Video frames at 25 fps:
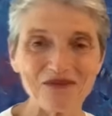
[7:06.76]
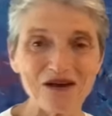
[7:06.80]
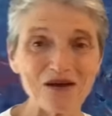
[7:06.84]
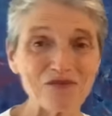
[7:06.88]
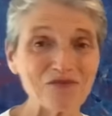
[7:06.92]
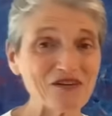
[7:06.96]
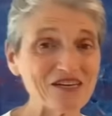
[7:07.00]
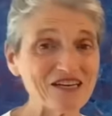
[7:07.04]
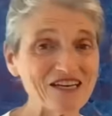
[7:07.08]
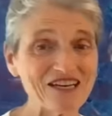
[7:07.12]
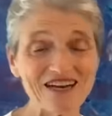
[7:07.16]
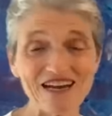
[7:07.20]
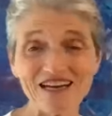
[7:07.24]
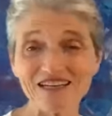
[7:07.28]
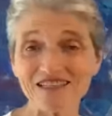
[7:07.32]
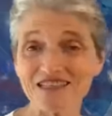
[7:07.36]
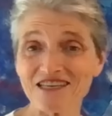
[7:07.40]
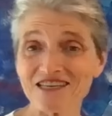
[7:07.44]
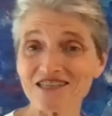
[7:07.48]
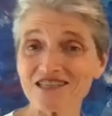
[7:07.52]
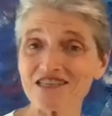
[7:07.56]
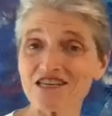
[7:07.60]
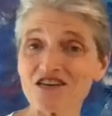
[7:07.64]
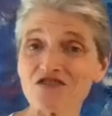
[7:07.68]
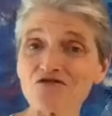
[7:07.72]
Maybe in an
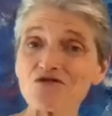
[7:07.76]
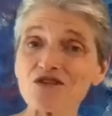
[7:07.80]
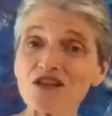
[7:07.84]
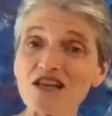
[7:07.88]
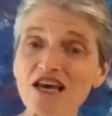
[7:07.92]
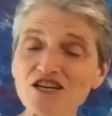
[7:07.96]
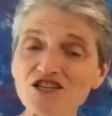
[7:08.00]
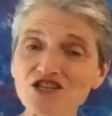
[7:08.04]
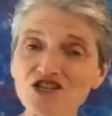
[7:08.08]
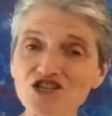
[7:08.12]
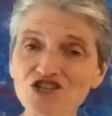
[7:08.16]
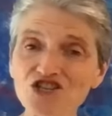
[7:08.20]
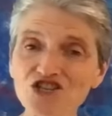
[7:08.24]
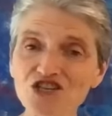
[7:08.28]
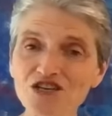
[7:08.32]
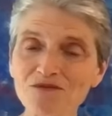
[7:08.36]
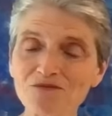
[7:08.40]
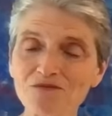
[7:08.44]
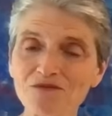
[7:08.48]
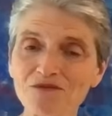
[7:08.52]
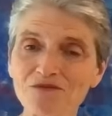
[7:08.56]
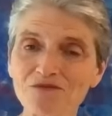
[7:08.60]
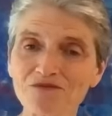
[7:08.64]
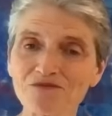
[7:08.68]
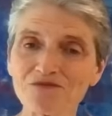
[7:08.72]
existing
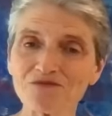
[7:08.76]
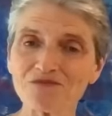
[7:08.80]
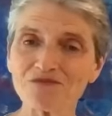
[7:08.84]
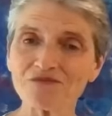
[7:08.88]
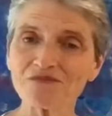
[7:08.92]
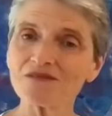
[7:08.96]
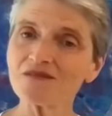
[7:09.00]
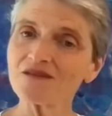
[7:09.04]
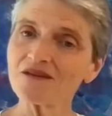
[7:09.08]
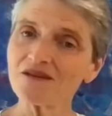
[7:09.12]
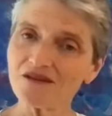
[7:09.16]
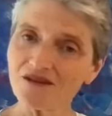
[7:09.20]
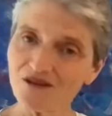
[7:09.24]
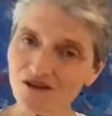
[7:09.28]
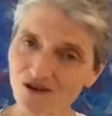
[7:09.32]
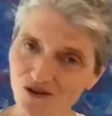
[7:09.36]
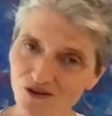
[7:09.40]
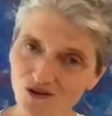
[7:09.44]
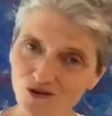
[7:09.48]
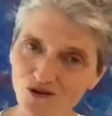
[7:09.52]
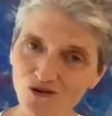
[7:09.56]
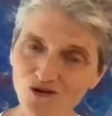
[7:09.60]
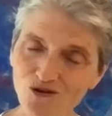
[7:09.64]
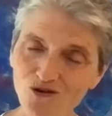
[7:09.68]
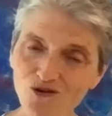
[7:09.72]
relationship,
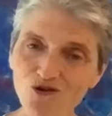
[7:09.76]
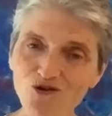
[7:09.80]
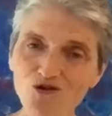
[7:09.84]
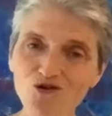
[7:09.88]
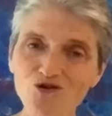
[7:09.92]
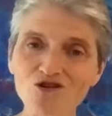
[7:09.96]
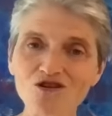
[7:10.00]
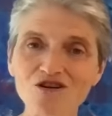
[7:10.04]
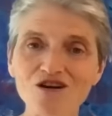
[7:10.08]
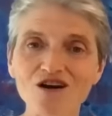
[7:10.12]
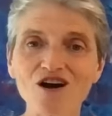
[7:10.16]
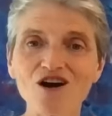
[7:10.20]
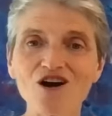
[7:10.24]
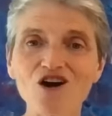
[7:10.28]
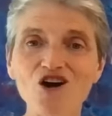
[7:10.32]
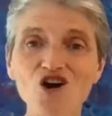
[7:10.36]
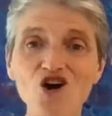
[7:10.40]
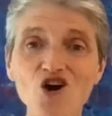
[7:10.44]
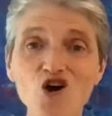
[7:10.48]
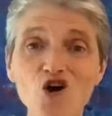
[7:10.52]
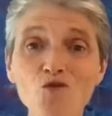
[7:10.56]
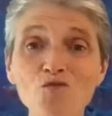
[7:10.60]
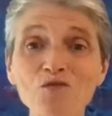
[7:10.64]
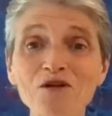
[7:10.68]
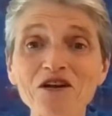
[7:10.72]
or
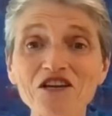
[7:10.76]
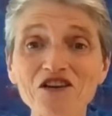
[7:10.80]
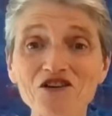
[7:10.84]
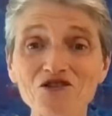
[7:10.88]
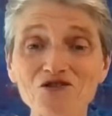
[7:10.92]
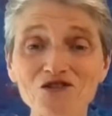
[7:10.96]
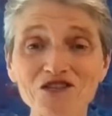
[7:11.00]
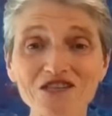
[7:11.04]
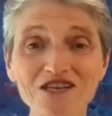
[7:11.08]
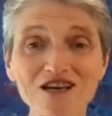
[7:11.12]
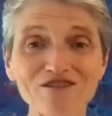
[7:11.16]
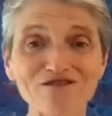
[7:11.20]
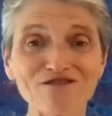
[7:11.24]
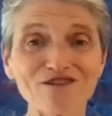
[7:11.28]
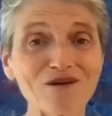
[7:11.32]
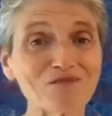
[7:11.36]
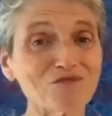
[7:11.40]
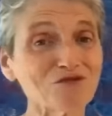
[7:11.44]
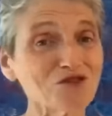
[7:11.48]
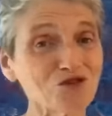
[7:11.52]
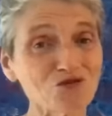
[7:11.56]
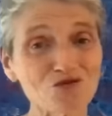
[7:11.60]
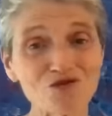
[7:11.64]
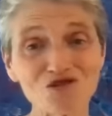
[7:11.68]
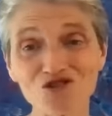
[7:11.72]
opening yourself
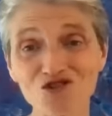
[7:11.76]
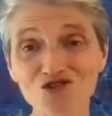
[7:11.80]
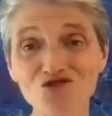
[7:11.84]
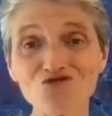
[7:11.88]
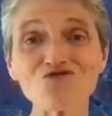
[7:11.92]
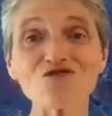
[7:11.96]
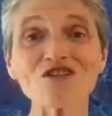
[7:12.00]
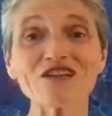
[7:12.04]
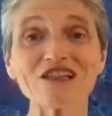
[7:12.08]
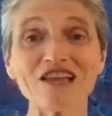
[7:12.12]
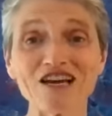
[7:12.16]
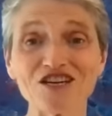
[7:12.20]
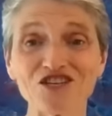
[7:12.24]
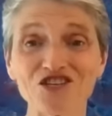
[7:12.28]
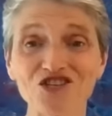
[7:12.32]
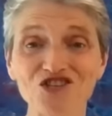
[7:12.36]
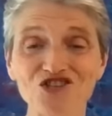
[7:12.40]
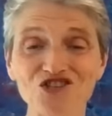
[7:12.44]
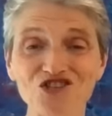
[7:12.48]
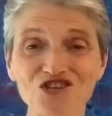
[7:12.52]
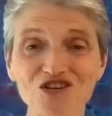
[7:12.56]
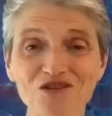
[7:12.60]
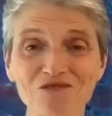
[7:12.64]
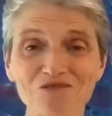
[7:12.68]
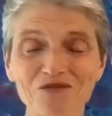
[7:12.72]
up to a new
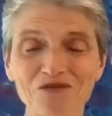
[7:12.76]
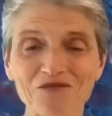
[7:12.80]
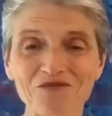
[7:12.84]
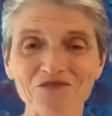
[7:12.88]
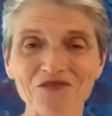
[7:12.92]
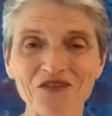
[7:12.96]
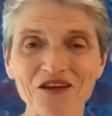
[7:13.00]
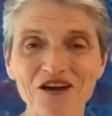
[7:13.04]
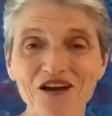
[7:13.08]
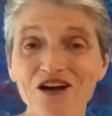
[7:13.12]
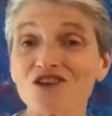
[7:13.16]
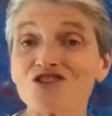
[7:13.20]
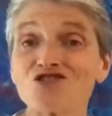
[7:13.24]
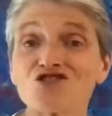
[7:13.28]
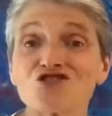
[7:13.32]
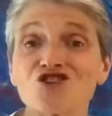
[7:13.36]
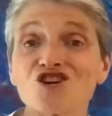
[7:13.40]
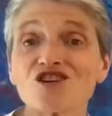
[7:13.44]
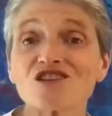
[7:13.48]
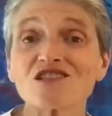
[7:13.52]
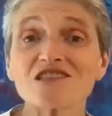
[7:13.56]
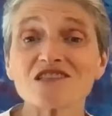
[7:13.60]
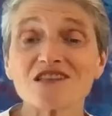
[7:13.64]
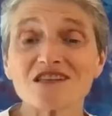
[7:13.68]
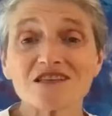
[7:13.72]
relationship and
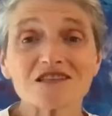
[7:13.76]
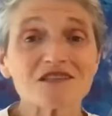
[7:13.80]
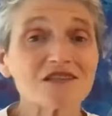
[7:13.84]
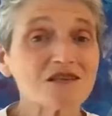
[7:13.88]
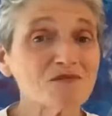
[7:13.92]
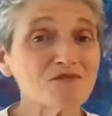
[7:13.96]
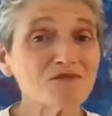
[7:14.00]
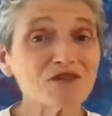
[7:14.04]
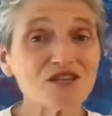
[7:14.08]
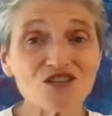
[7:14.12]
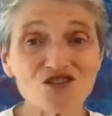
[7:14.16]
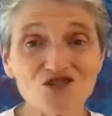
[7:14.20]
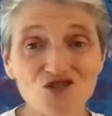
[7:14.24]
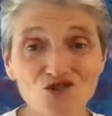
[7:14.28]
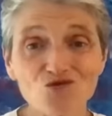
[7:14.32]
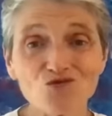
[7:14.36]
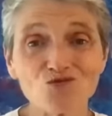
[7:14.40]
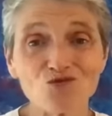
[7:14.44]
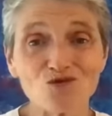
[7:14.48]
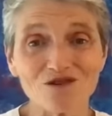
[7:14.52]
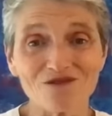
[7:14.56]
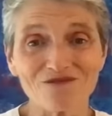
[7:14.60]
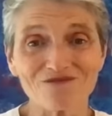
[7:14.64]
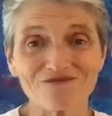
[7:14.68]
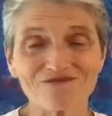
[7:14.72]
trusting somebody
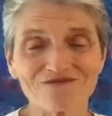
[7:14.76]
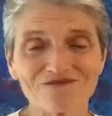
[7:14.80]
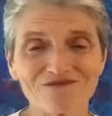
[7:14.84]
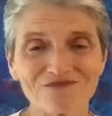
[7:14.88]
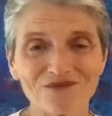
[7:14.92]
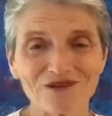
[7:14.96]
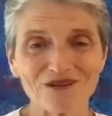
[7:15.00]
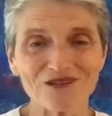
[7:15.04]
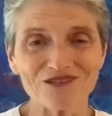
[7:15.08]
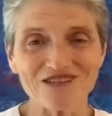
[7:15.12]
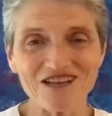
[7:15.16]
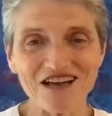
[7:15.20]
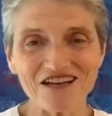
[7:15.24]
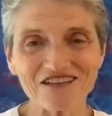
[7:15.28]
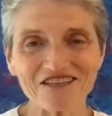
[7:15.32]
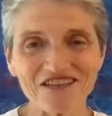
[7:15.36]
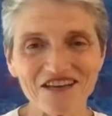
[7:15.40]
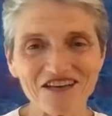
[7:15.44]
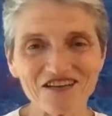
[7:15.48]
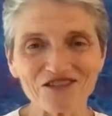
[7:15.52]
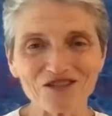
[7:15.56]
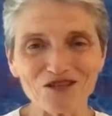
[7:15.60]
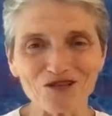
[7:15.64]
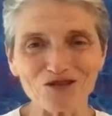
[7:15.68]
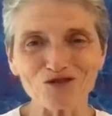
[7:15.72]
new, because that
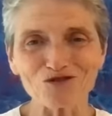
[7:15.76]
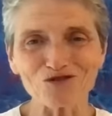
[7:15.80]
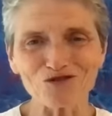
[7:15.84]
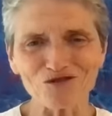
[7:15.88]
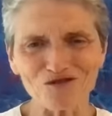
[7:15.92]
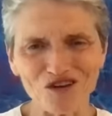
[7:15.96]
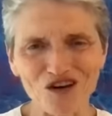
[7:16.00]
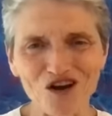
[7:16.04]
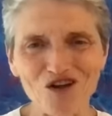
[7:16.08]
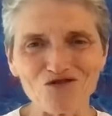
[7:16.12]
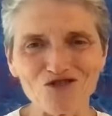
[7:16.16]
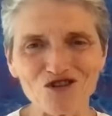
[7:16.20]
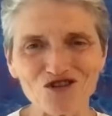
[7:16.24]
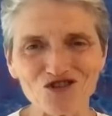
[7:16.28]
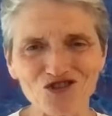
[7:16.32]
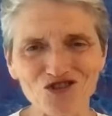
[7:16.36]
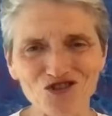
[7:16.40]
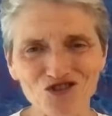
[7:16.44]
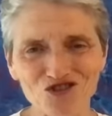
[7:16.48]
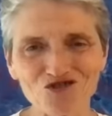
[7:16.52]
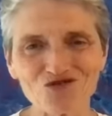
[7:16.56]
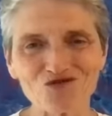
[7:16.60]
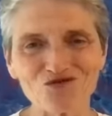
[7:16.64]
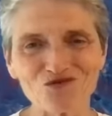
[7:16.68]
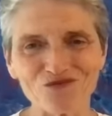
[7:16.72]
takes a lot of
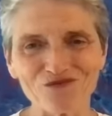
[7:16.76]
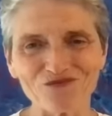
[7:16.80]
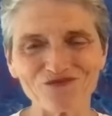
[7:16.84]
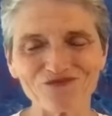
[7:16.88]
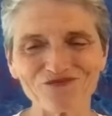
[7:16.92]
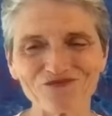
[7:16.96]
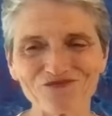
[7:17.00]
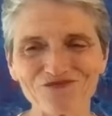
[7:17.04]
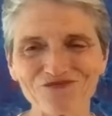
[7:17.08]
courage too.